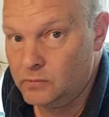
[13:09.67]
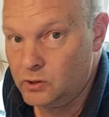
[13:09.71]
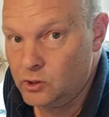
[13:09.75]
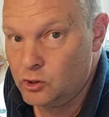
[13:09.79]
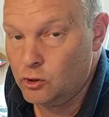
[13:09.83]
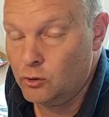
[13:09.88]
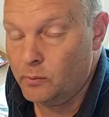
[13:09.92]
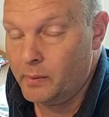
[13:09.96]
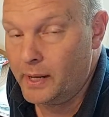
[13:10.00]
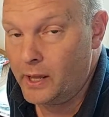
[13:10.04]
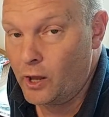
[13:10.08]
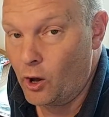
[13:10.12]

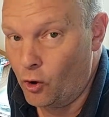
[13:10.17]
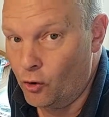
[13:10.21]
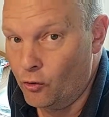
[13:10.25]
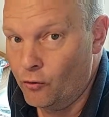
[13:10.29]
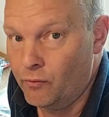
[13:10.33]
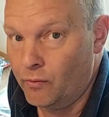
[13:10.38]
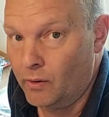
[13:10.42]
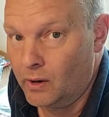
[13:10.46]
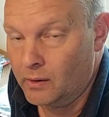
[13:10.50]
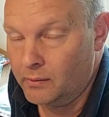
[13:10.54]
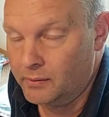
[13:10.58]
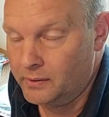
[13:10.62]
Torbay
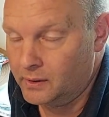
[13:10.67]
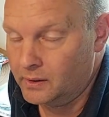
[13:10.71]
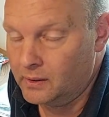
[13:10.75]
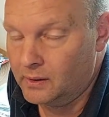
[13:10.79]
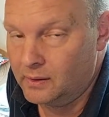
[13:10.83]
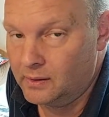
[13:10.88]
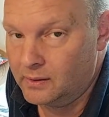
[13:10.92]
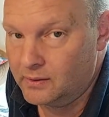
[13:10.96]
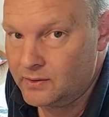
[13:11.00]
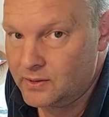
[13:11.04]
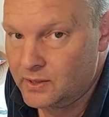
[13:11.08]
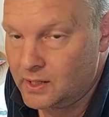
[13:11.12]
On-Road
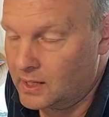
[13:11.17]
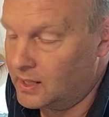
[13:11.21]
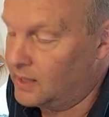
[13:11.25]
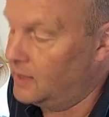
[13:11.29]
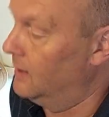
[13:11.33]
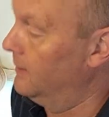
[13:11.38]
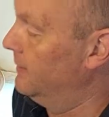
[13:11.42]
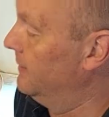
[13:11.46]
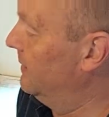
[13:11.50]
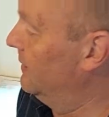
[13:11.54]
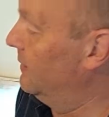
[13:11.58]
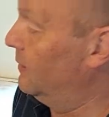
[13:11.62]
RC.
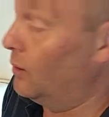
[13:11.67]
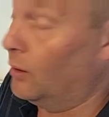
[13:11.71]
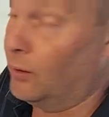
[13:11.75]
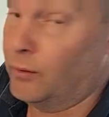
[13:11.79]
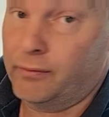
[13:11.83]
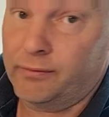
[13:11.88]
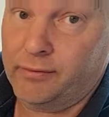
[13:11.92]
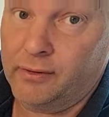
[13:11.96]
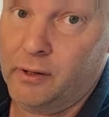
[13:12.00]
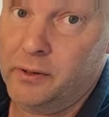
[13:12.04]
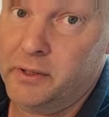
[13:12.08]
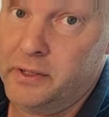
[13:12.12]

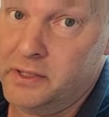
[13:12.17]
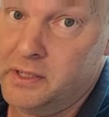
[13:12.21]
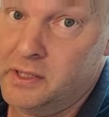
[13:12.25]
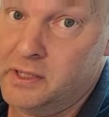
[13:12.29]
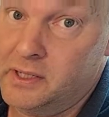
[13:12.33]
Off-Road is a